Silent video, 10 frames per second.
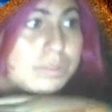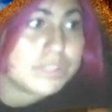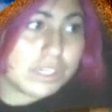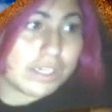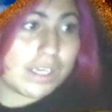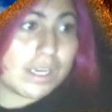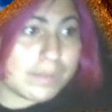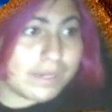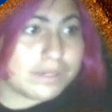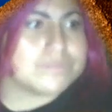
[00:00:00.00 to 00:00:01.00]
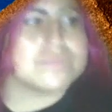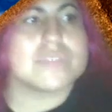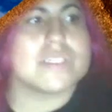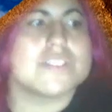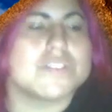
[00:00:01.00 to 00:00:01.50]
we're talking about
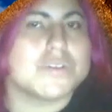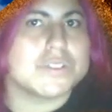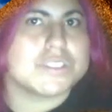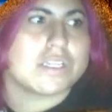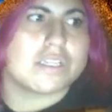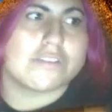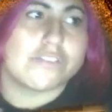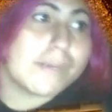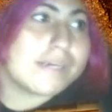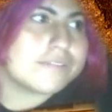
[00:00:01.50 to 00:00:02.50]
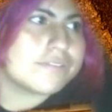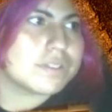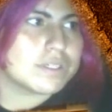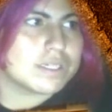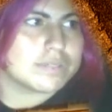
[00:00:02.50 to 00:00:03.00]
is Yuri Solid of
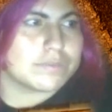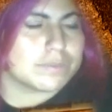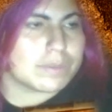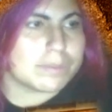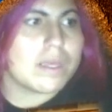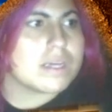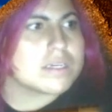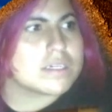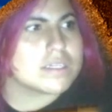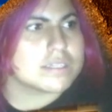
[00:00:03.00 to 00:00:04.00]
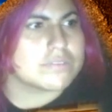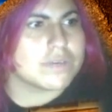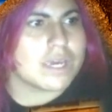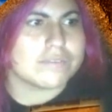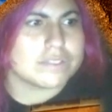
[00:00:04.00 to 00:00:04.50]
the um, from my blog. If you
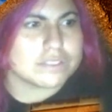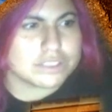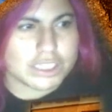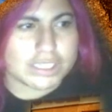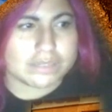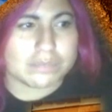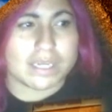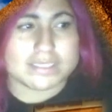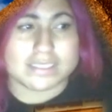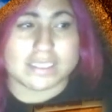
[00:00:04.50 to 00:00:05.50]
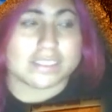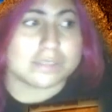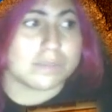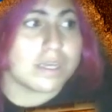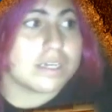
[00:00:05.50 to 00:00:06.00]
haven't, check out I studied this
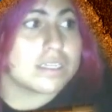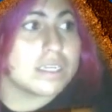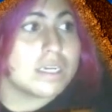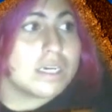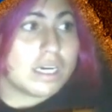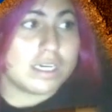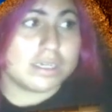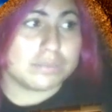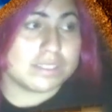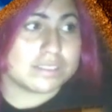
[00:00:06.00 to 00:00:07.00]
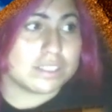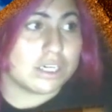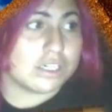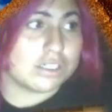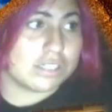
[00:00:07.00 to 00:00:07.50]
blog. Um, it's
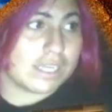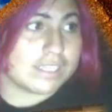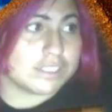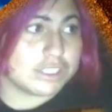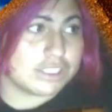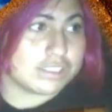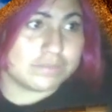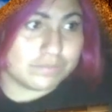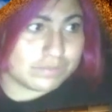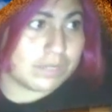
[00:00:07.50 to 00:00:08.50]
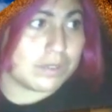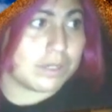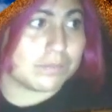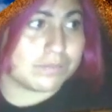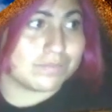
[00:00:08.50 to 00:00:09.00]
called Ancient,
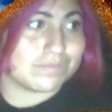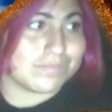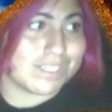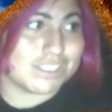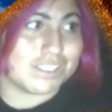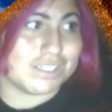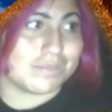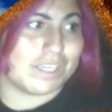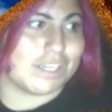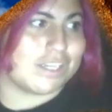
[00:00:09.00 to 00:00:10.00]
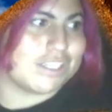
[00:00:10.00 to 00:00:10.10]
Theolo